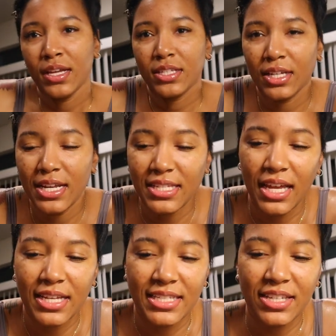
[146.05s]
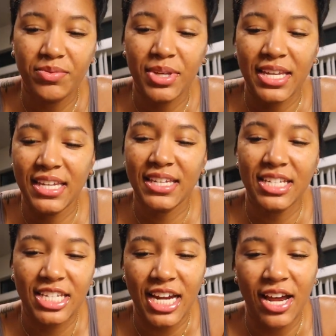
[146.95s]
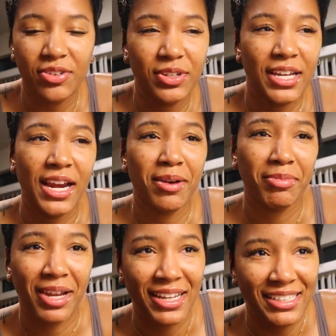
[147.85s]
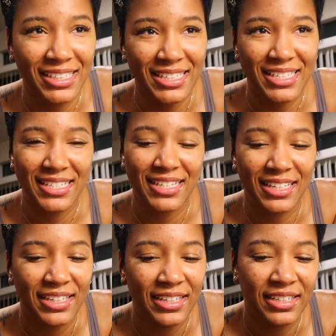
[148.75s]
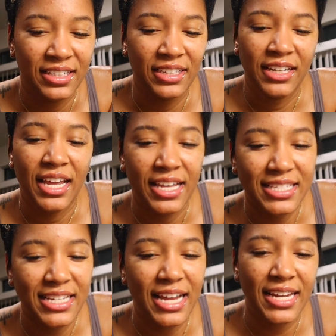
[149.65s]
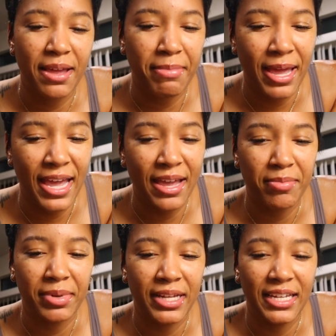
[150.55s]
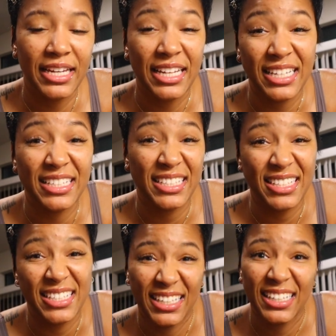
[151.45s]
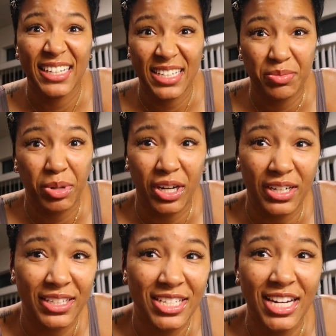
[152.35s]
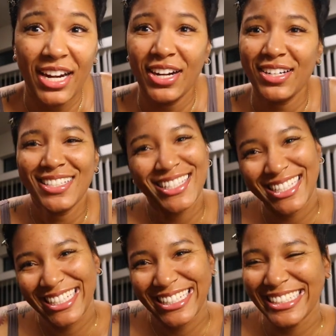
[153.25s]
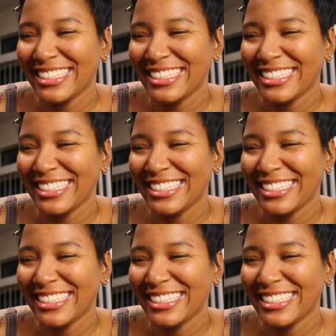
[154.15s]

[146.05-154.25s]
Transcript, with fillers: So let's see if we can get this shot on camera at least. It's not that bad, but it is, it does burn. Cheers.